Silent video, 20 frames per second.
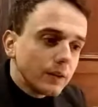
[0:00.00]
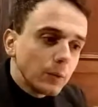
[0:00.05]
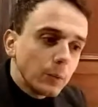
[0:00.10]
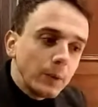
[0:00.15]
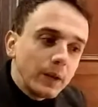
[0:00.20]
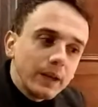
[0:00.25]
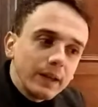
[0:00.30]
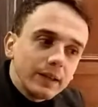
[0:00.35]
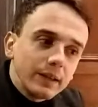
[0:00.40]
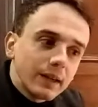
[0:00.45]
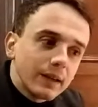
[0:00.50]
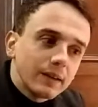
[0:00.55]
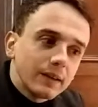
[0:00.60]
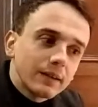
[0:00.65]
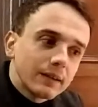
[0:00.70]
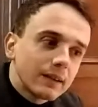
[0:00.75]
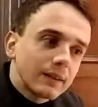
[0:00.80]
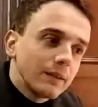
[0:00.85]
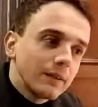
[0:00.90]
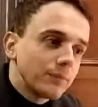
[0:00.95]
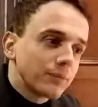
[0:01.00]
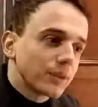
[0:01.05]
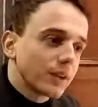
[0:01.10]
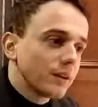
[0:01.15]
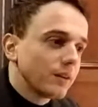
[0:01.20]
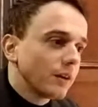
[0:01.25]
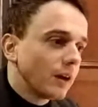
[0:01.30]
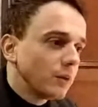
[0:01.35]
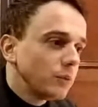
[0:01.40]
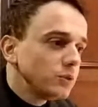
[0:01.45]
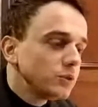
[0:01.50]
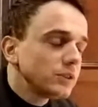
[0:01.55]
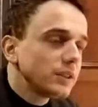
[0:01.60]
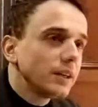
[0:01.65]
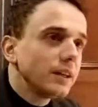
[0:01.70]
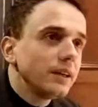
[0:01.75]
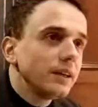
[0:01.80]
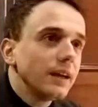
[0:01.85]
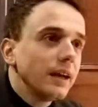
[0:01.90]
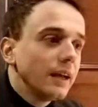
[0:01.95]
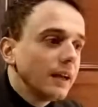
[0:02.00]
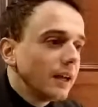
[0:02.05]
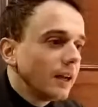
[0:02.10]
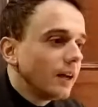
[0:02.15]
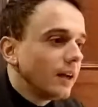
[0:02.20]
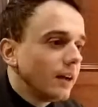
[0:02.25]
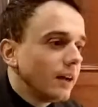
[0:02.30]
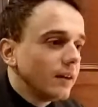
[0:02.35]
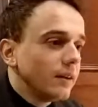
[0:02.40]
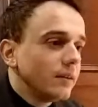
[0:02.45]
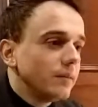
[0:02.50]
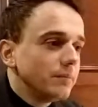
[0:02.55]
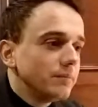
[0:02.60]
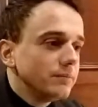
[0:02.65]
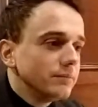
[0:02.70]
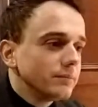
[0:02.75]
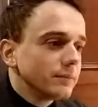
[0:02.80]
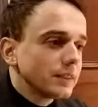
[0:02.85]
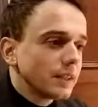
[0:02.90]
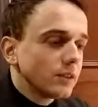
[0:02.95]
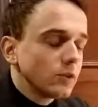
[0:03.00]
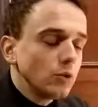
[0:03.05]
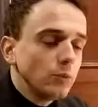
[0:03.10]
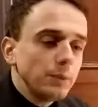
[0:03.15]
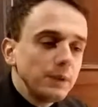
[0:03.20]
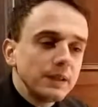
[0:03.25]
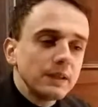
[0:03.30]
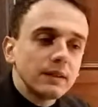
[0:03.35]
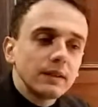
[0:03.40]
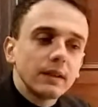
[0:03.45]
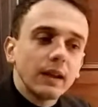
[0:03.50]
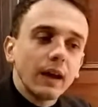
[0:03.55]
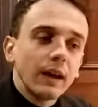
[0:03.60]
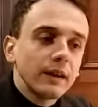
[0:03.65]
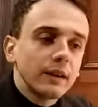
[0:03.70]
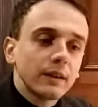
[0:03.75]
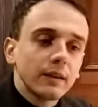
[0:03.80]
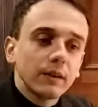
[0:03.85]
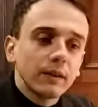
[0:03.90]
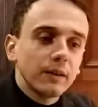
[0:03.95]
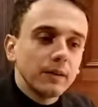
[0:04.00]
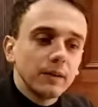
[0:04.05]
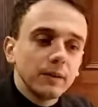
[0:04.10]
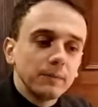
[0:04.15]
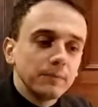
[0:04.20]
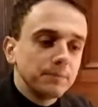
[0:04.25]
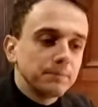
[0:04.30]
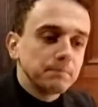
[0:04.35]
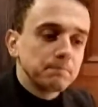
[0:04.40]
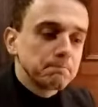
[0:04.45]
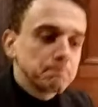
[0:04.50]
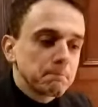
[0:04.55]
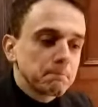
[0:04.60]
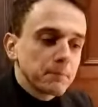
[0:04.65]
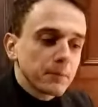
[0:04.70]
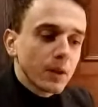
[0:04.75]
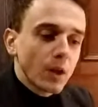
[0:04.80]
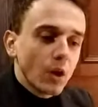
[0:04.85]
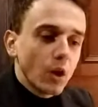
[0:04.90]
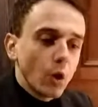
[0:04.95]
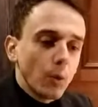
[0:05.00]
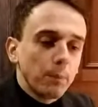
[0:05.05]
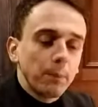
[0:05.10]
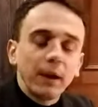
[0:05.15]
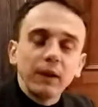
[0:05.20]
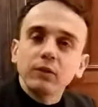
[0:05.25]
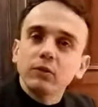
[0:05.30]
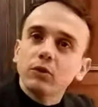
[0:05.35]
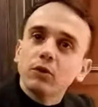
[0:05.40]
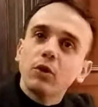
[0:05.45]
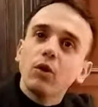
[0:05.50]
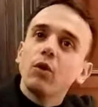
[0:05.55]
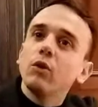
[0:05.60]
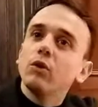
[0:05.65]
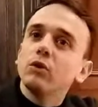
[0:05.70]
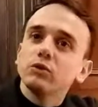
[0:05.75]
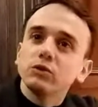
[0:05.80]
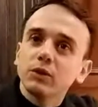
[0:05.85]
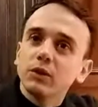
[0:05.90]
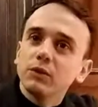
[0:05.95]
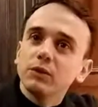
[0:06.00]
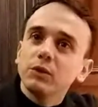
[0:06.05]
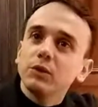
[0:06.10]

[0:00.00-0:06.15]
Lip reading: Really, I would say Saint-Sulpice is like a painter colors, you know.